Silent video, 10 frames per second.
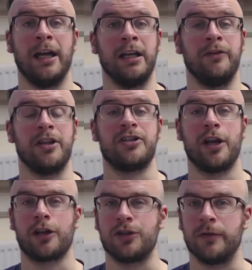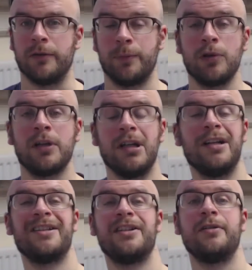in this section of the book and
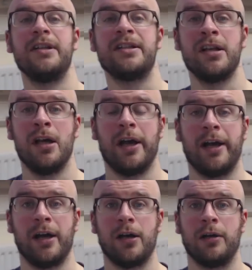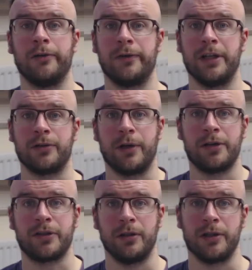in a series of later
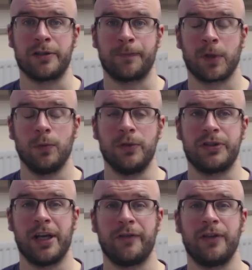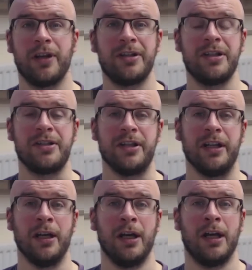articles was that the
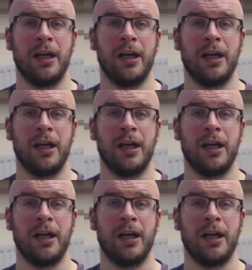ICC